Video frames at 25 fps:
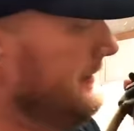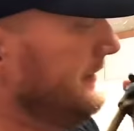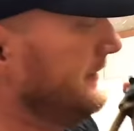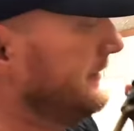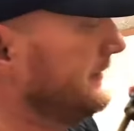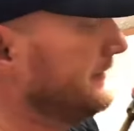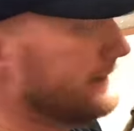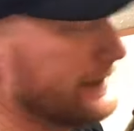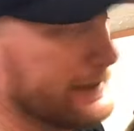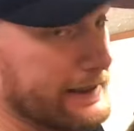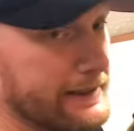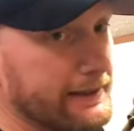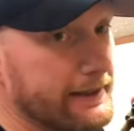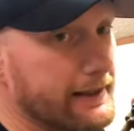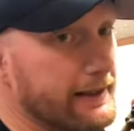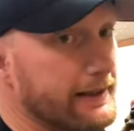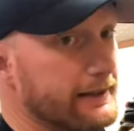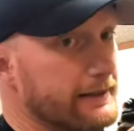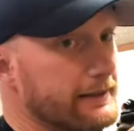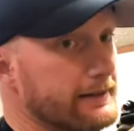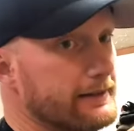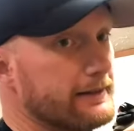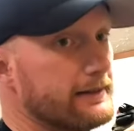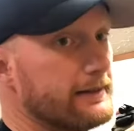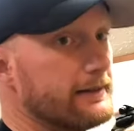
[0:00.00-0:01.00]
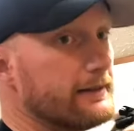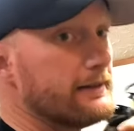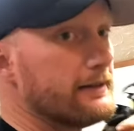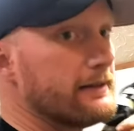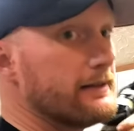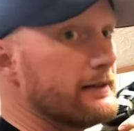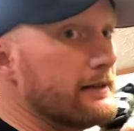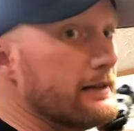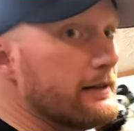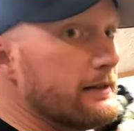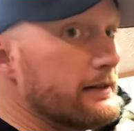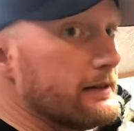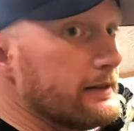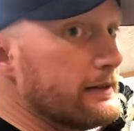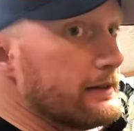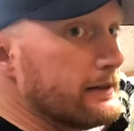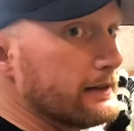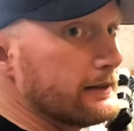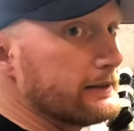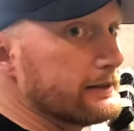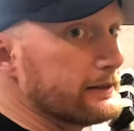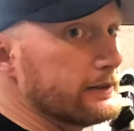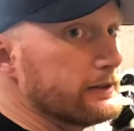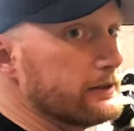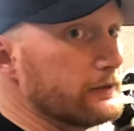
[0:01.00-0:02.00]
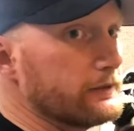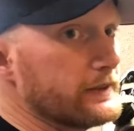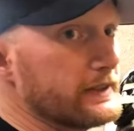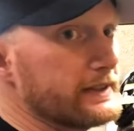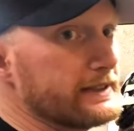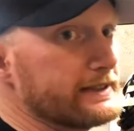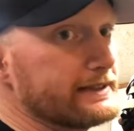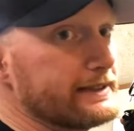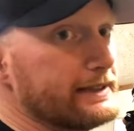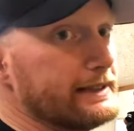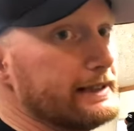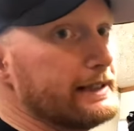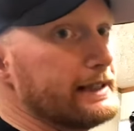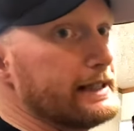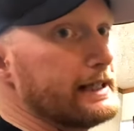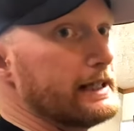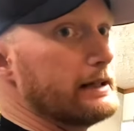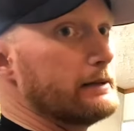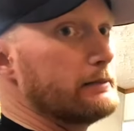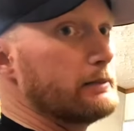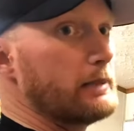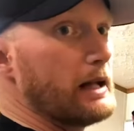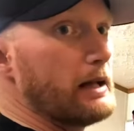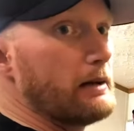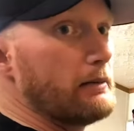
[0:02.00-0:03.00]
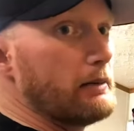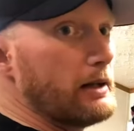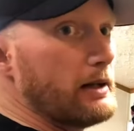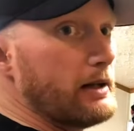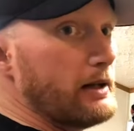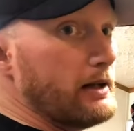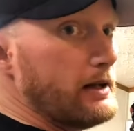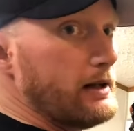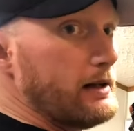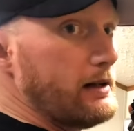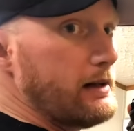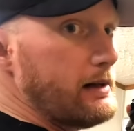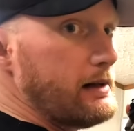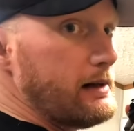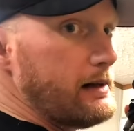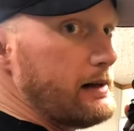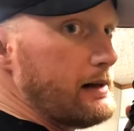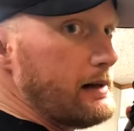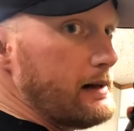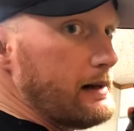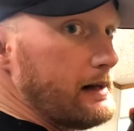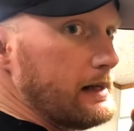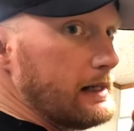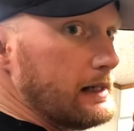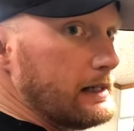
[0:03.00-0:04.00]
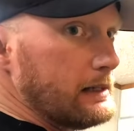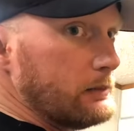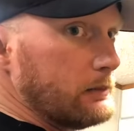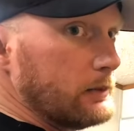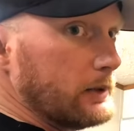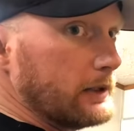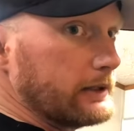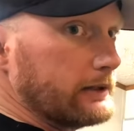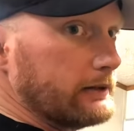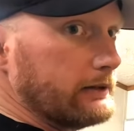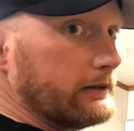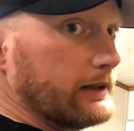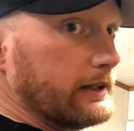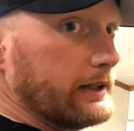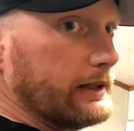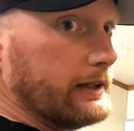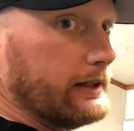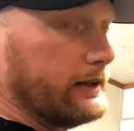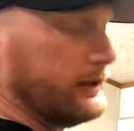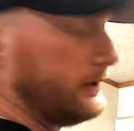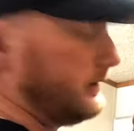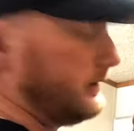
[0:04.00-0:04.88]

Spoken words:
Leonitis. I don't know if you can see that. Working right here.